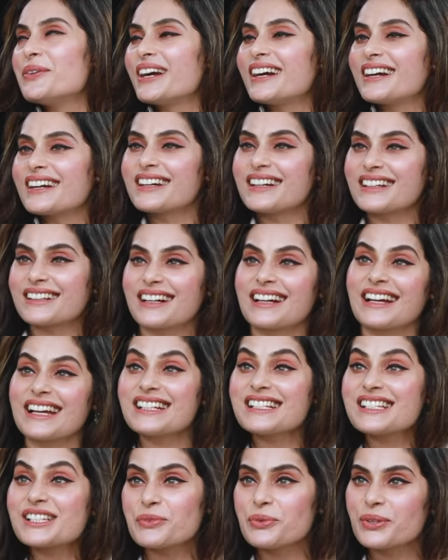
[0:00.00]
alaga irukanga
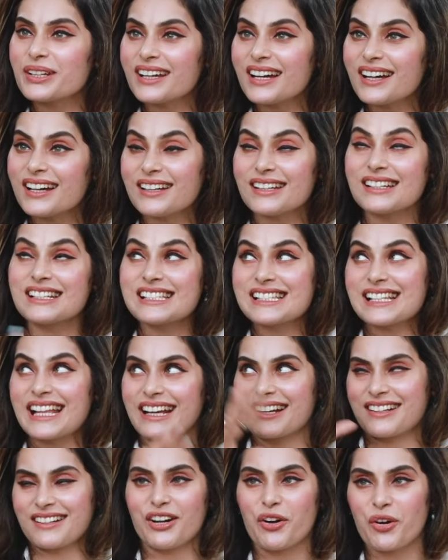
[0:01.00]
and Suriya is
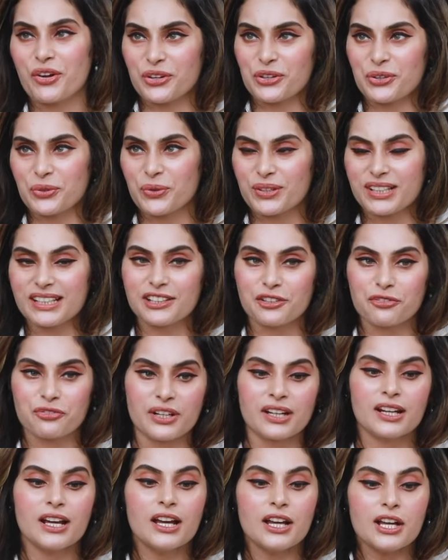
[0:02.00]
like on a totally
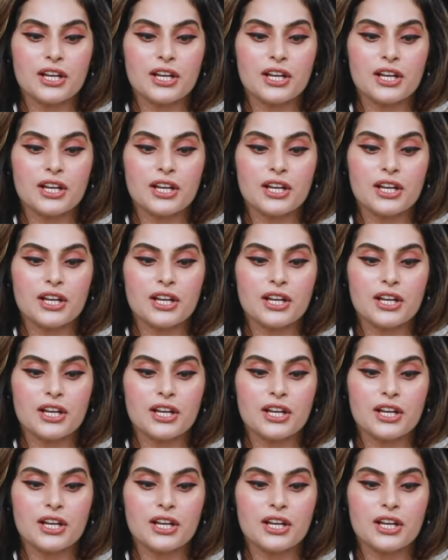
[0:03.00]
different